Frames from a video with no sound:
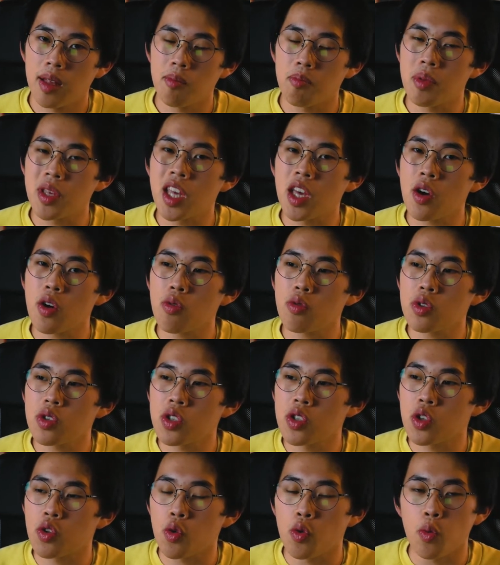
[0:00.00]

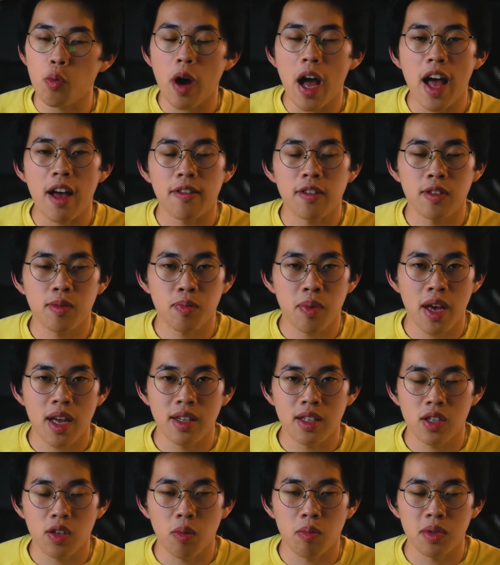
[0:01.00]
because you have
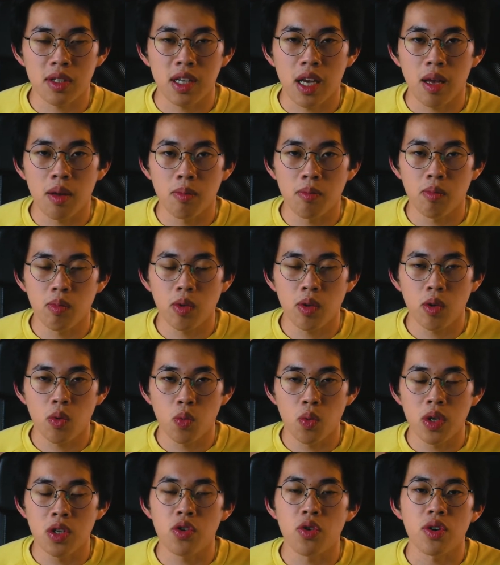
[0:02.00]
spent some time
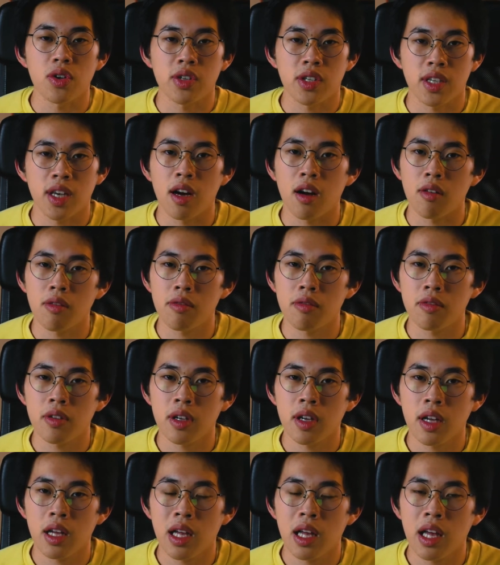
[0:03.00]
with yourself.
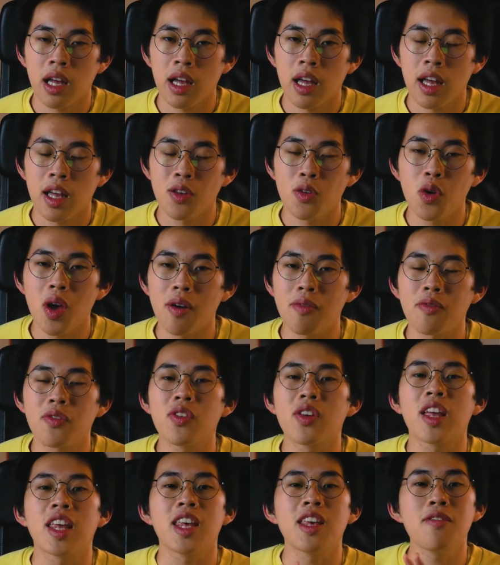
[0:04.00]
You have
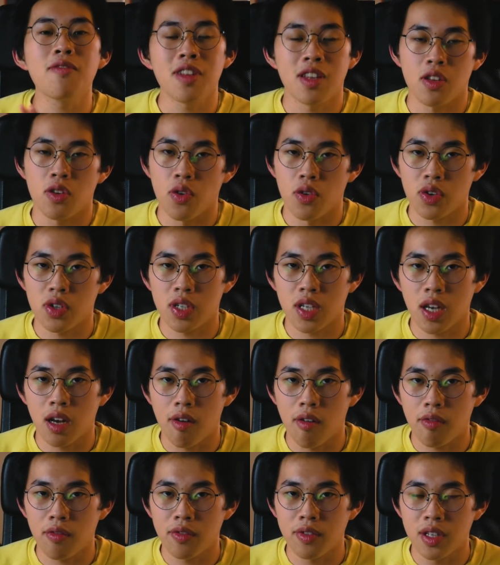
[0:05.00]
given
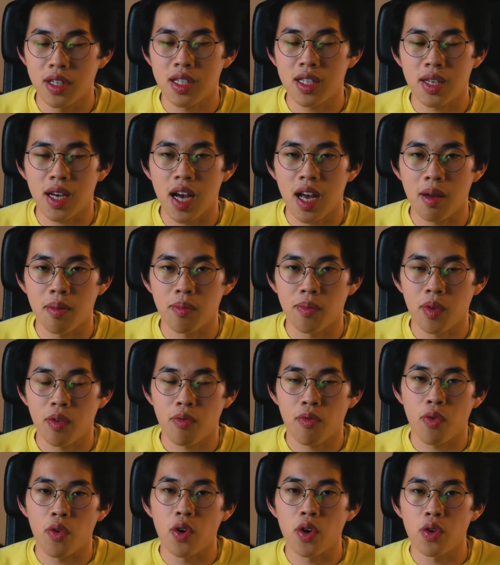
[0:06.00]
yourself the time
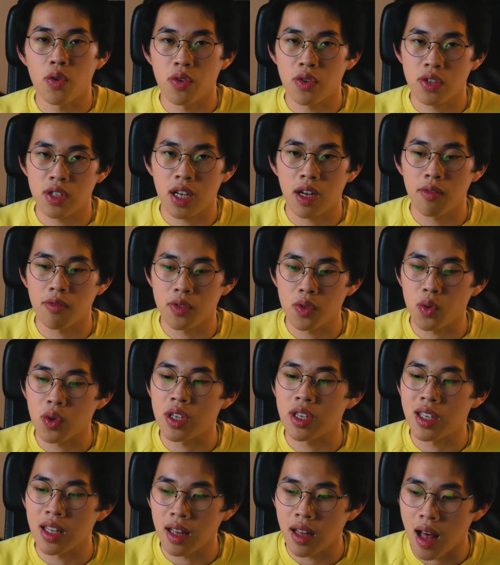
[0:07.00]
for yourself to
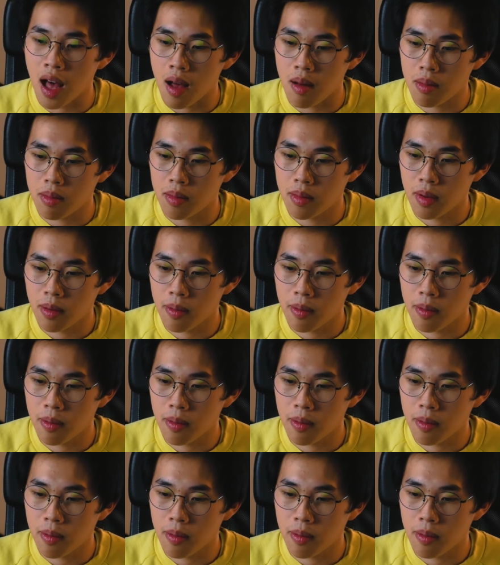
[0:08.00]
heal up.